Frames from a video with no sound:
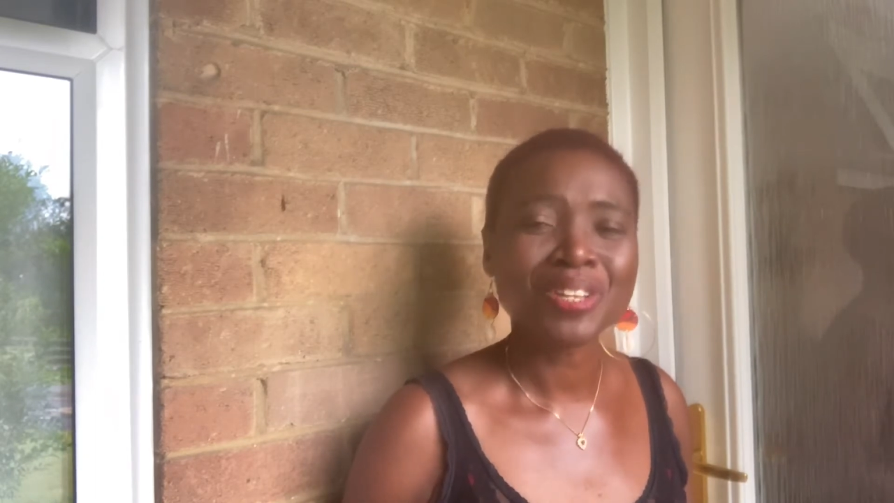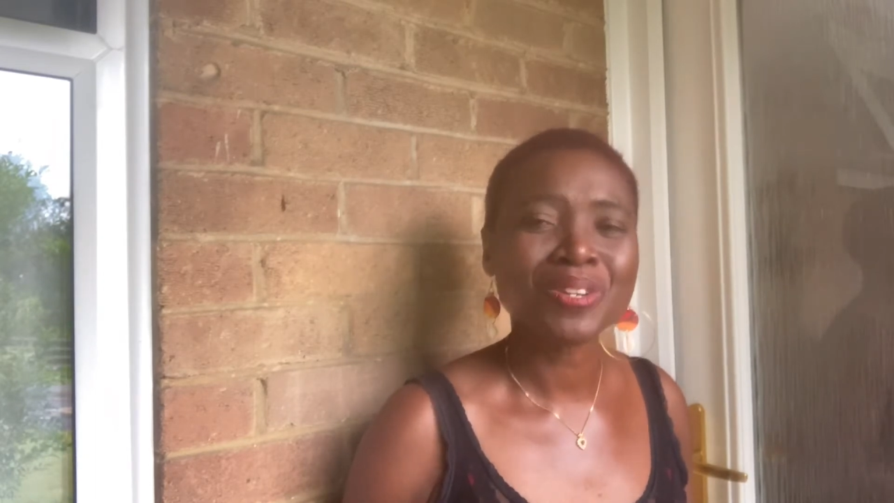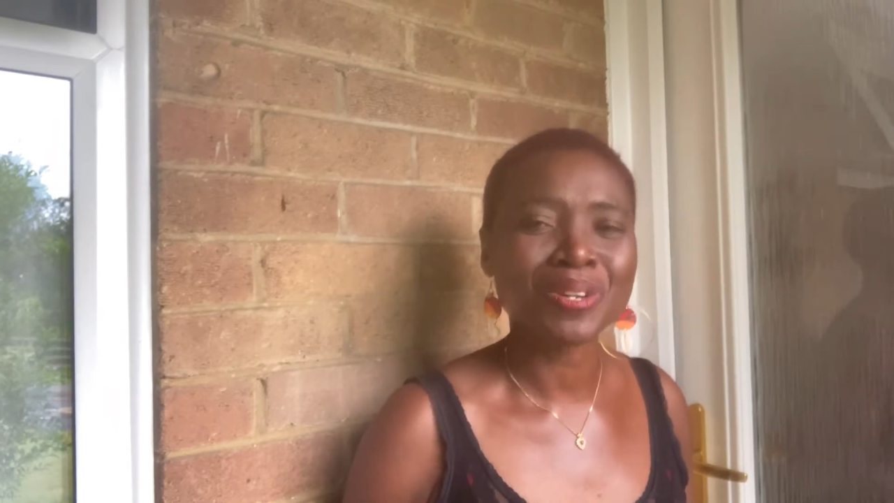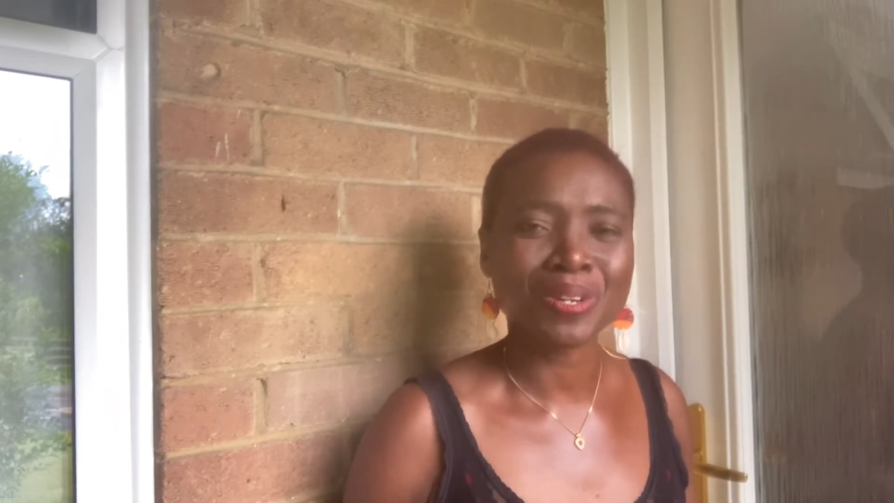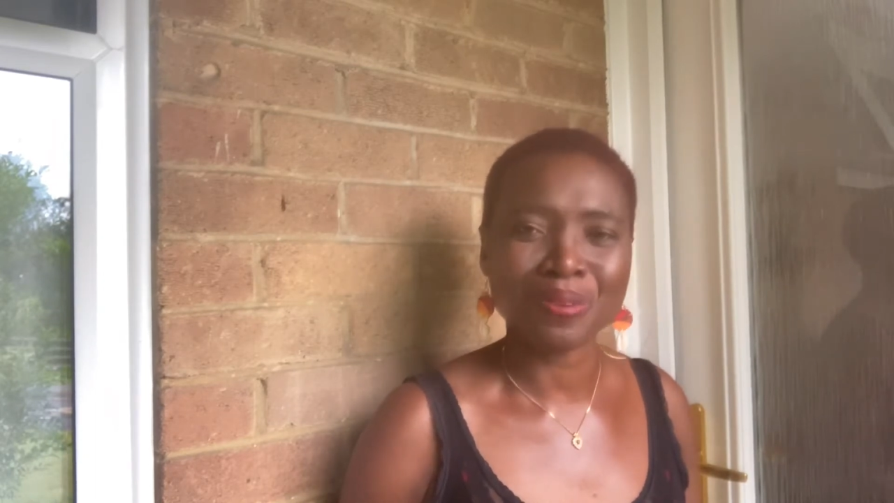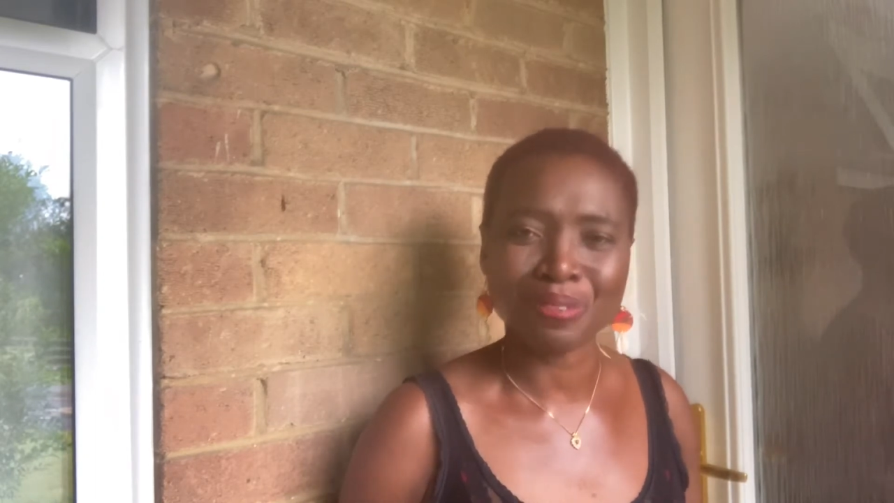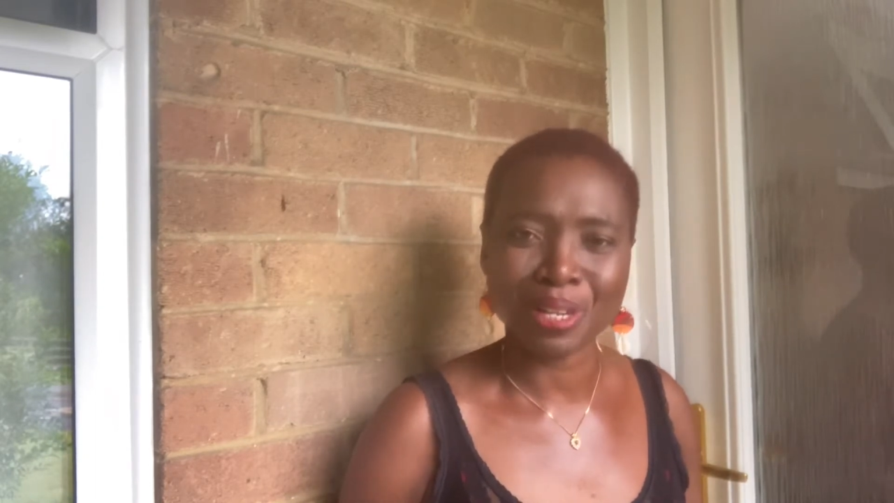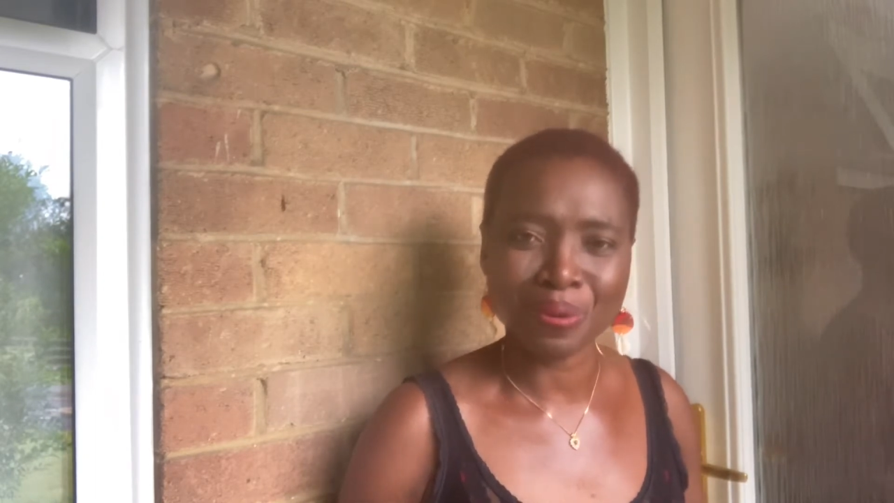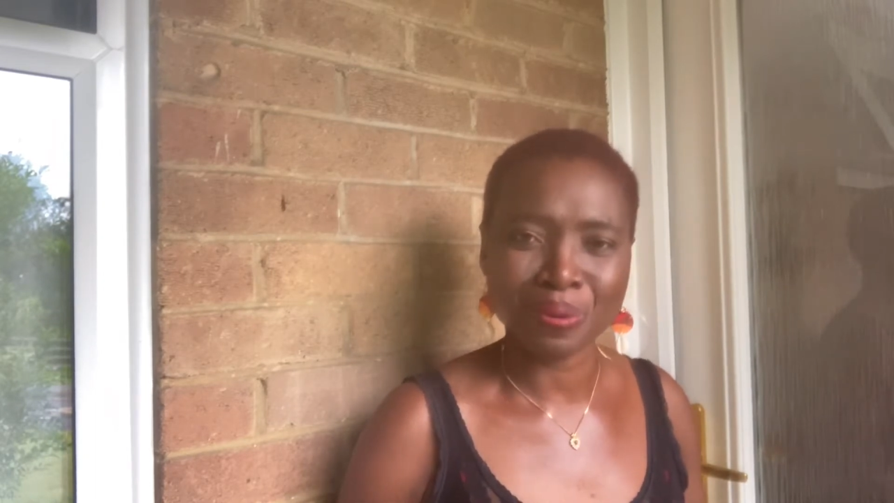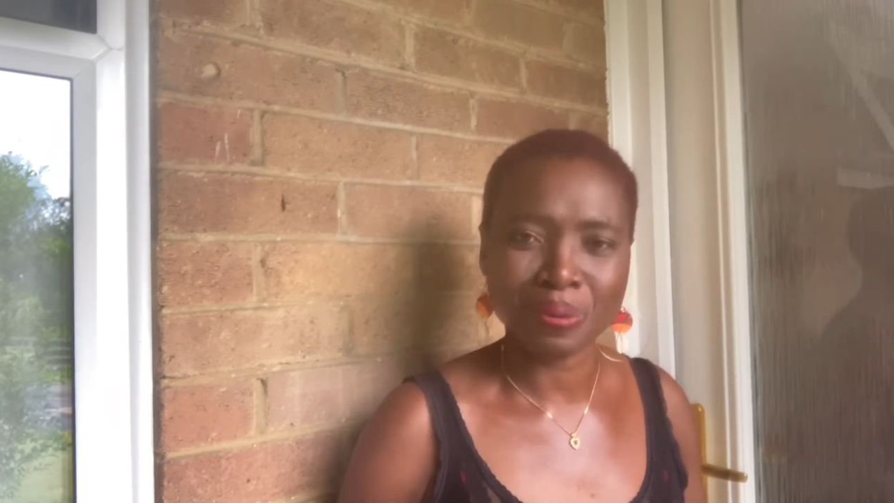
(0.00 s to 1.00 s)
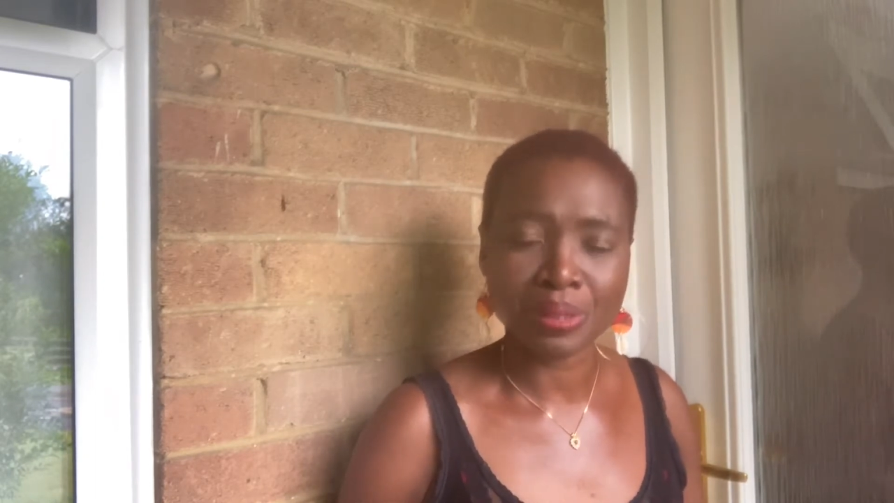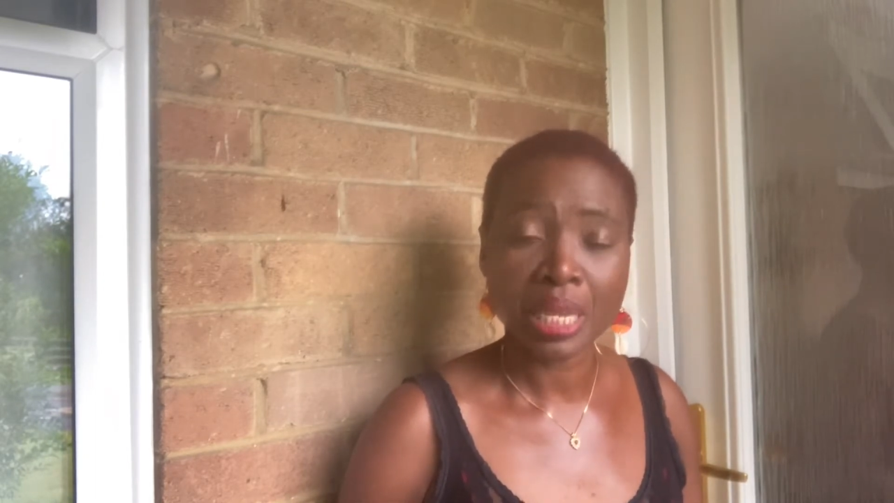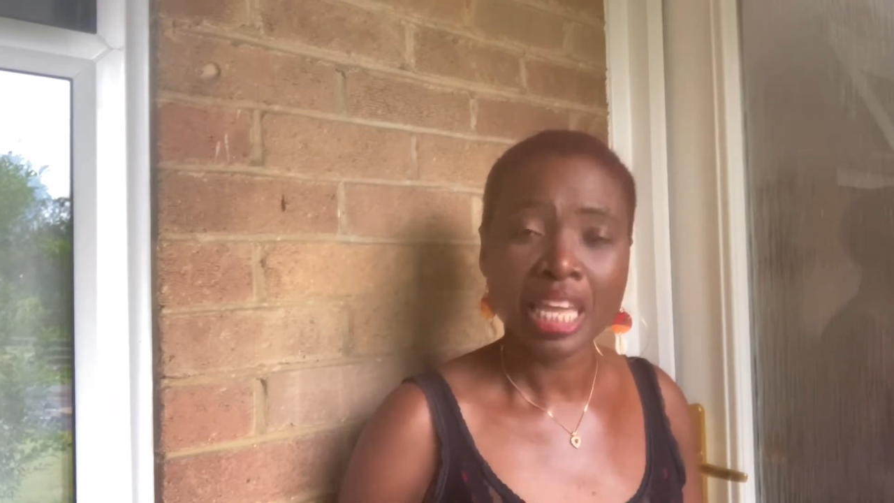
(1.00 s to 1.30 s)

your lovely host.